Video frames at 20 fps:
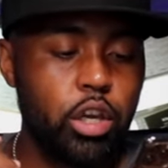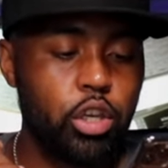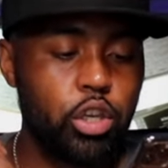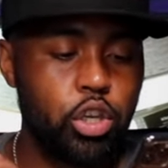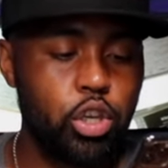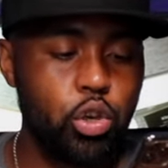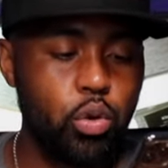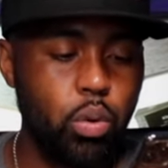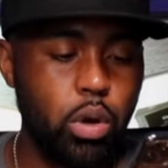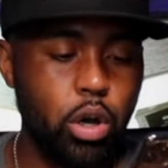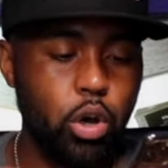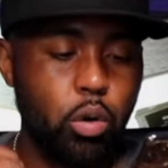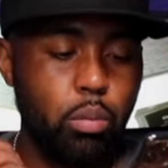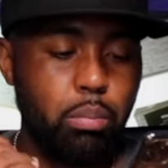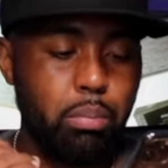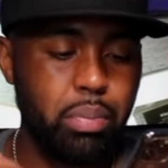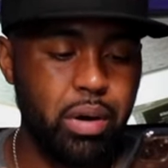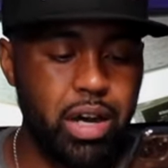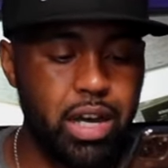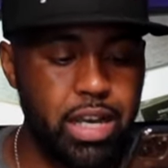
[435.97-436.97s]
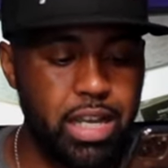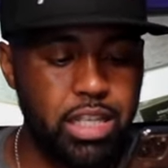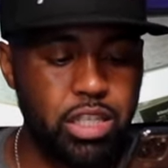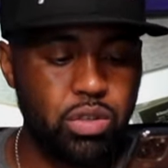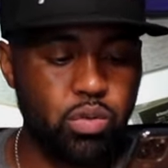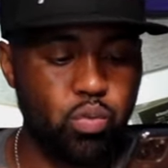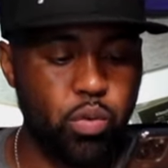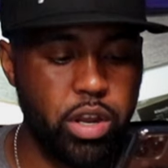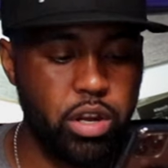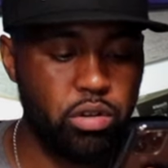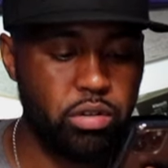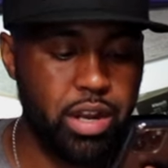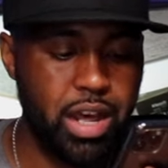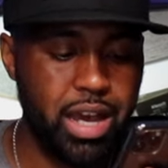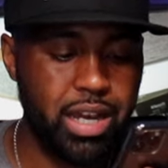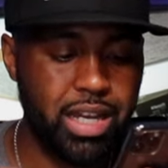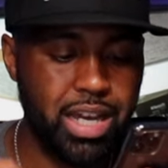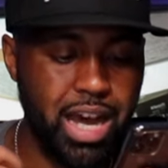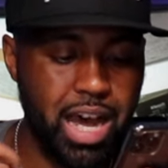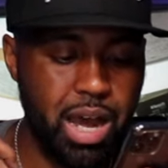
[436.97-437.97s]
Q O, Buzz, Radio
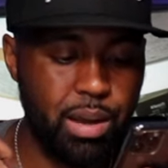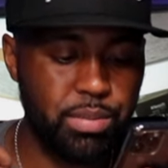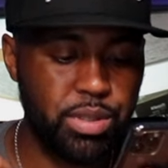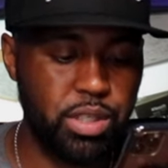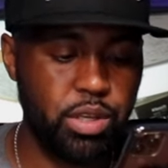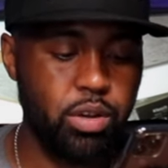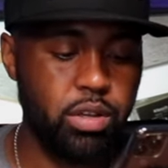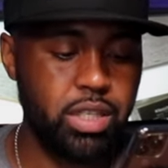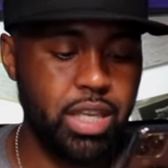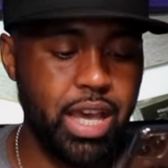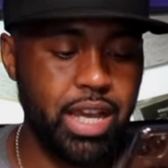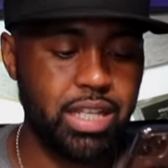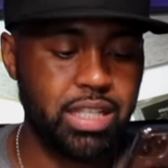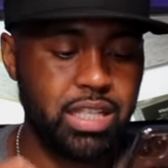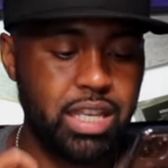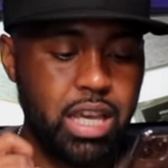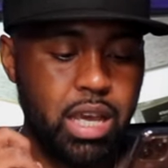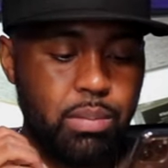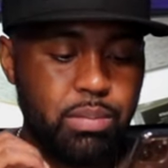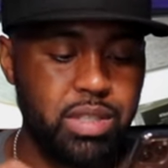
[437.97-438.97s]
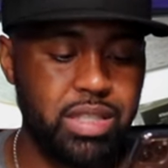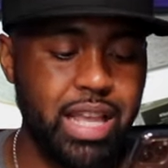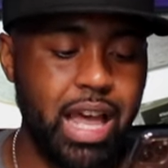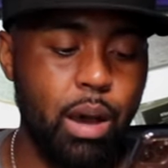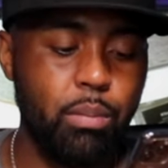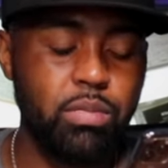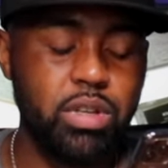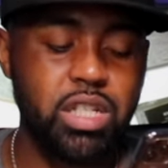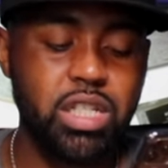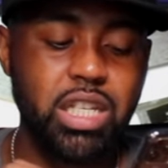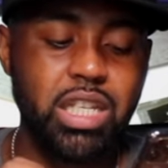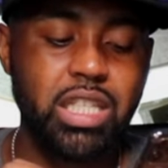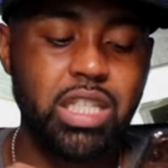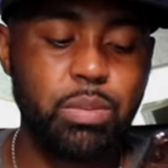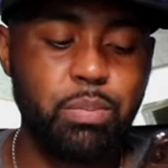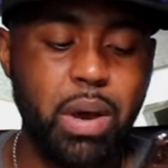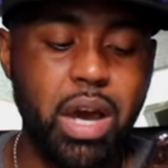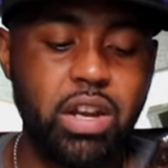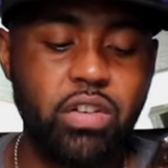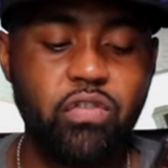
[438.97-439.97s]
dot com, Sirius X M, Sound Machine,
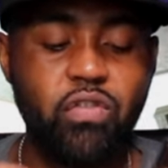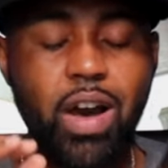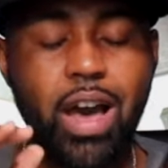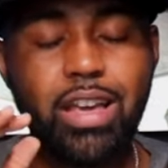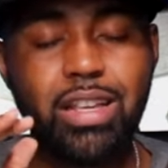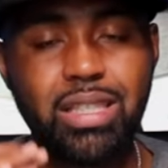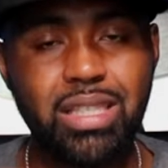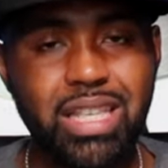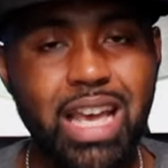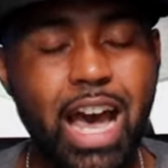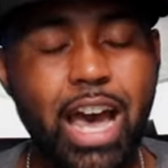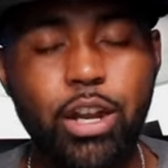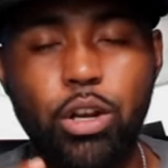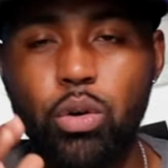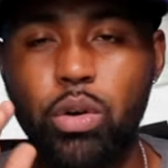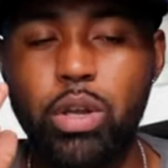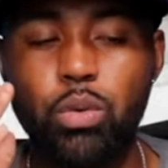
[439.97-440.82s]
Spotify, and Tidal.